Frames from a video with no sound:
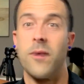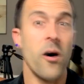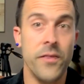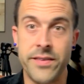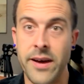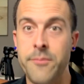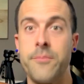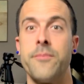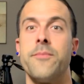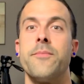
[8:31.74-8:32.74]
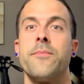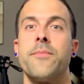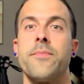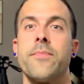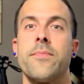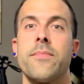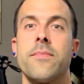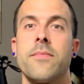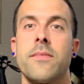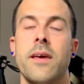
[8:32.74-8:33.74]
All the time.
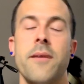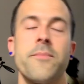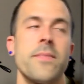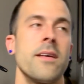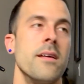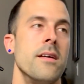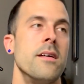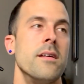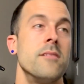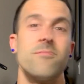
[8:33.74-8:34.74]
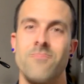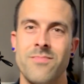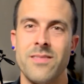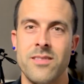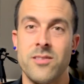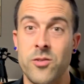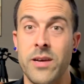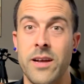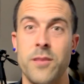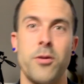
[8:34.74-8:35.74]
Okay? So
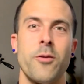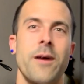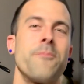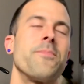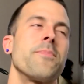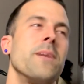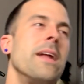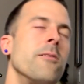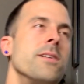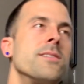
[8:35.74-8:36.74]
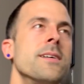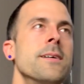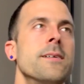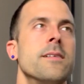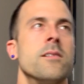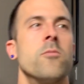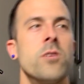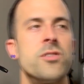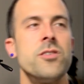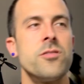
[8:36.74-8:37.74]
get on the program. But anyways,
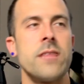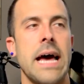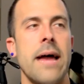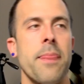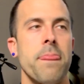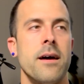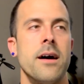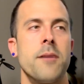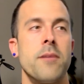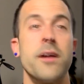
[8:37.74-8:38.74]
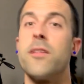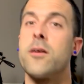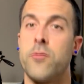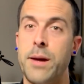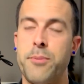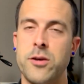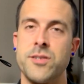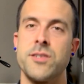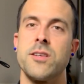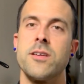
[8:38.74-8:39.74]
once you do that, another great
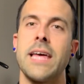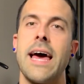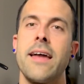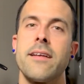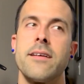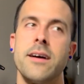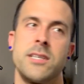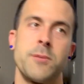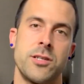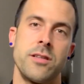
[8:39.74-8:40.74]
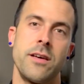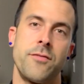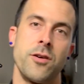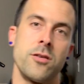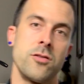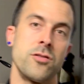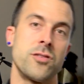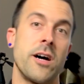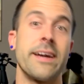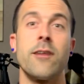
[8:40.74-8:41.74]
person to look at, especially if you're
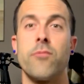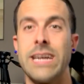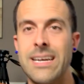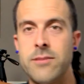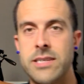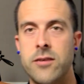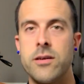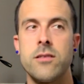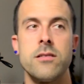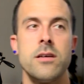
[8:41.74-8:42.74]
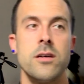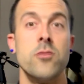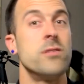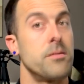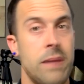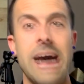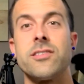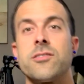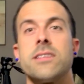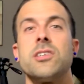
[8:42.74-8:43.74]
talking reading material, who's a
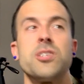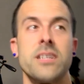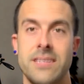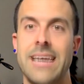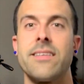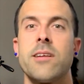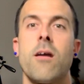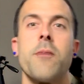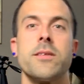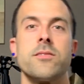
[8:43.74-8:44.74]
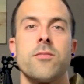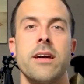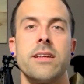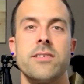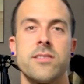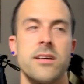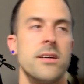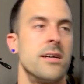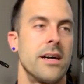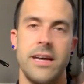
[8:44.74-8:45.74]
master at this shit, is Anthony Robbins, right? He's,
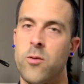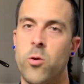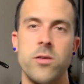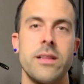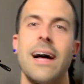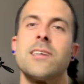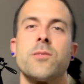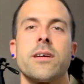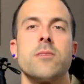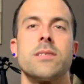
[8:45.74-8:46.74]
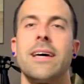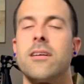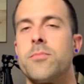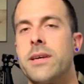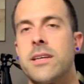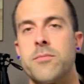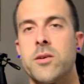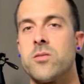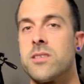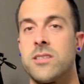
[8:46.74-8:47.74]
again, world-class when it comes to NLP and
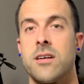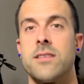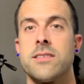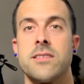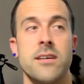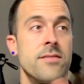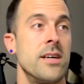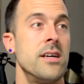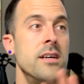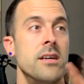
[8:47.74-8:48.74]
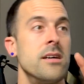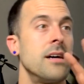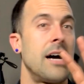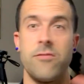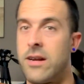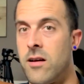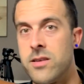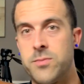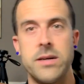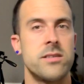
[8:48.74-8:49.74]
hypnosis and all this stuff. I've read all
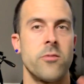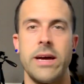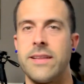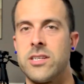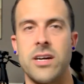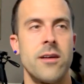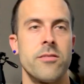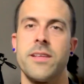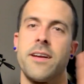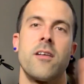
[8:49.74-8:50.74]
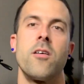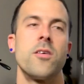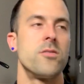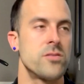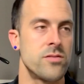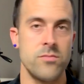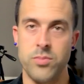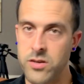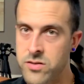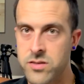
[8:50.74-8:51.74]
his books, Awaken the Giant Within and all those
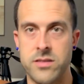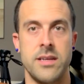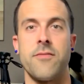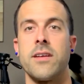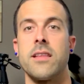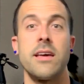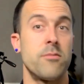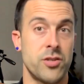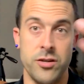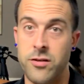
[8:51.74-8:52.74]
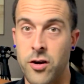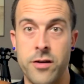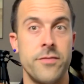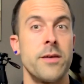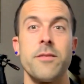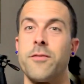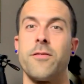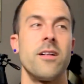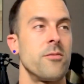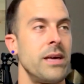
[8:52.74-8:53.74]
books. Definitely, I'm sure you heard of him. If you
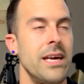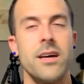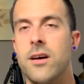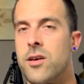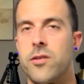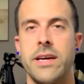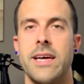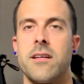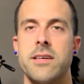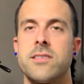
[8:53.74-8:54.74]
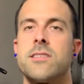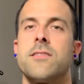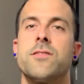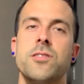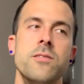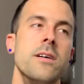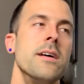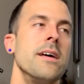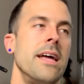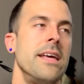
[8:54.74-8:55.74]
follow me, you can get all his stuff too.
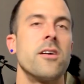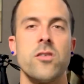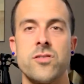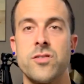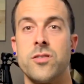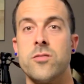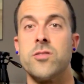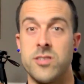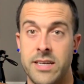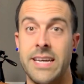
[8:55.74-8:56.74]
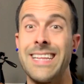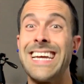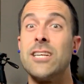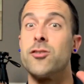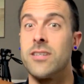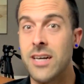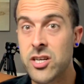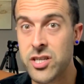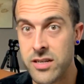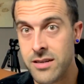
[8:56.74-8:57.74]
And he goes through, just like in the
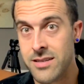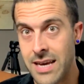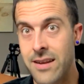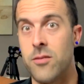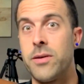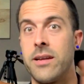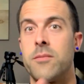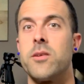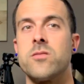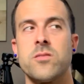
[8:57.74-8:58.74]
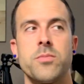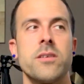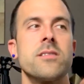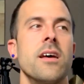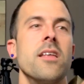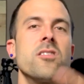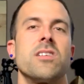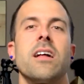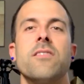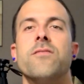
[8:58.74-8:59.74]
introduction to NLP and hypnosis books, there's a
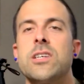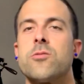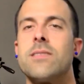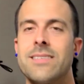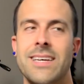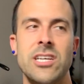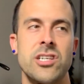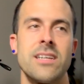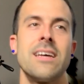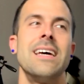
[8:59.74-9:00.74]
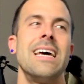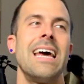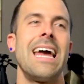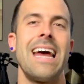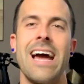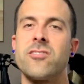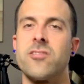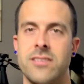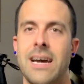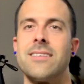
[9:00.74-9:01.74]
lot of visualization and
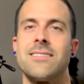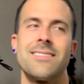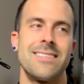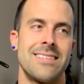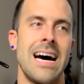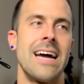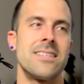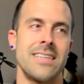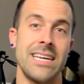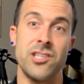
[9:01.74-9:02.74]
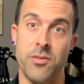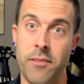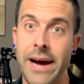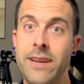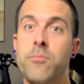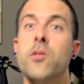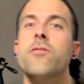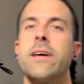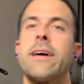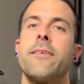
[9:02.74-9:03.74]
exercises designed to get your mind
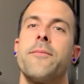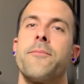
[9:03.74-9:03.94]
moving.